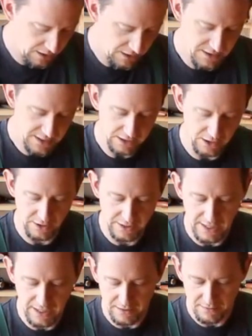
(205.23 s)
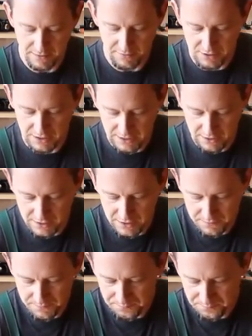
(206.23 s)
And take a look at it every now and
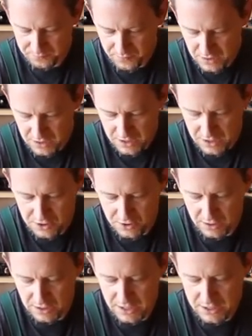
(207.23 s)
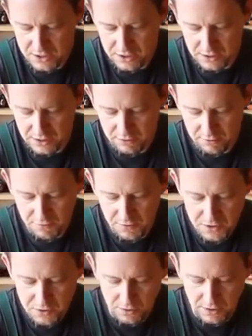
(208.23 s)
then, and you can actually
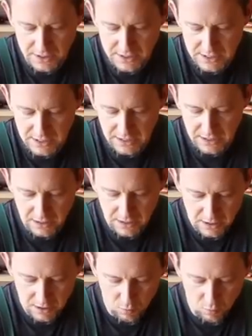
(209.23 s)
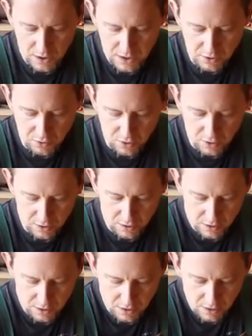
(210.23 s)
visually see when you're
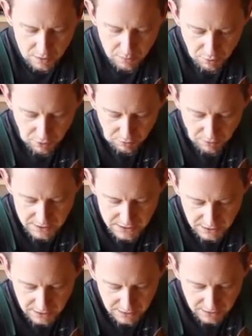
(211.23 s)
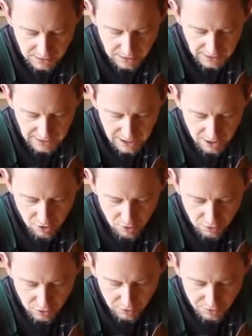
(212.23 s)
progressing and
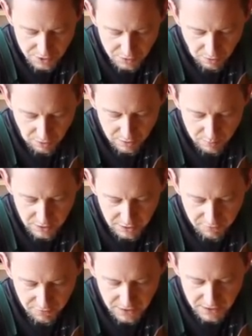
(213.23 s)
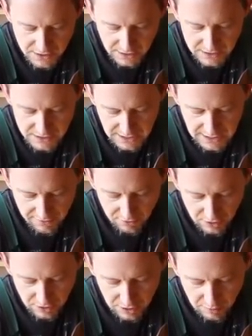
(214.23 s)
how close you are to being finished. I can see I have a
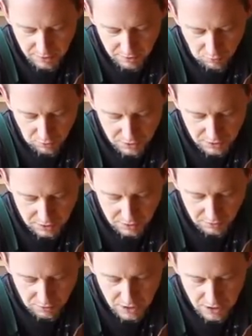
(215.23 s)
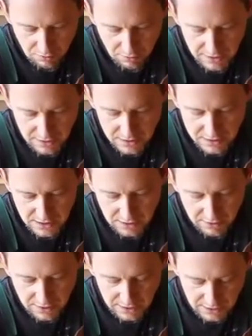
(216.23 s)
little bit of work to do right in this
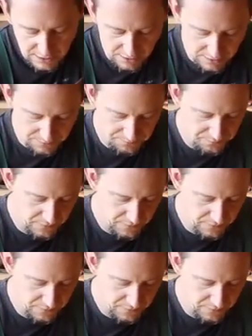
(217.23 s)
area here.